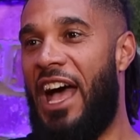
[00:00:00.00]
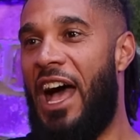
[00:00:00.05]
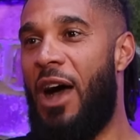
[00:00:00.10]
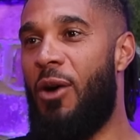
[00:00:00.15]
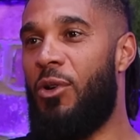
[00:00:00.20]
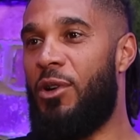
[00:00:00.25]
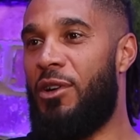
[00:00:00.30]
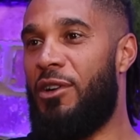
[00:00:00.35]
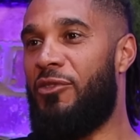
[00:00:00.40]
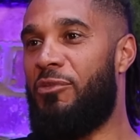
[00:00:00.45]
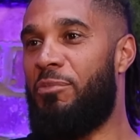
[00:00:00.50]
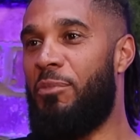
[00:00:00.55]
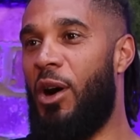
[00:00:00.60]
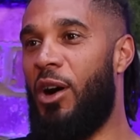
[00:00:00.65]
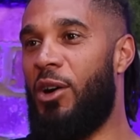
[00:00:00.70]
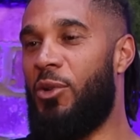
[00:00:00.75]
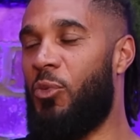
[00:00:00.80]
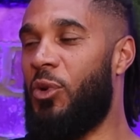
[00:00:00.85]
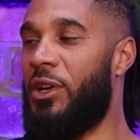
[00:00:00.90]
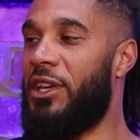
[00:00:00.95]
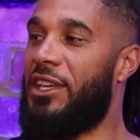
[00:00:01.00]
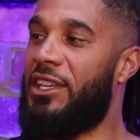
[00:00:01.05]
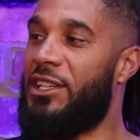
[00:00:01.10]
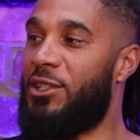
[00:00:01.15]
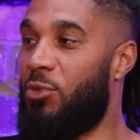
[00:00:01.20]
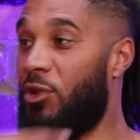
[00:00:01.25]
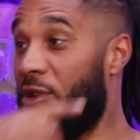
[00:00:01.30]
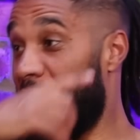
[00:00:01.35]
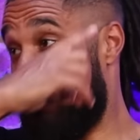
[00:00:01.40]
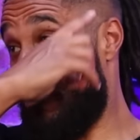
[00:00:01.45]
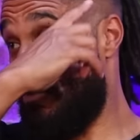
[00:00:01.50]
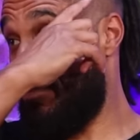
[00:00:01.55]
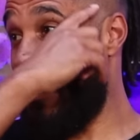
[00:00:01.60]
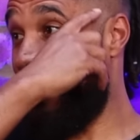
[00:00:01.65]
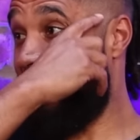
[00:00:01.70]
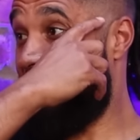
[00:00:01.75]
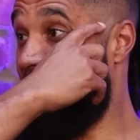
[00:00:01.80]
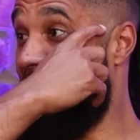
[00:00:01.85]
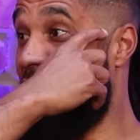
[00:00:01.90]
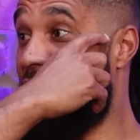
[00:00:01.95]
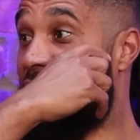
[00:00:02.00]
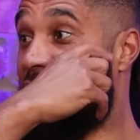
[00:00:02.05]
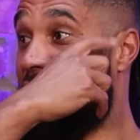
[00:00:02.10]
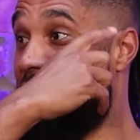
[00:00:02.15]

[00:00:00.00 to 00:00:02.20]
This hour of my week is one of the best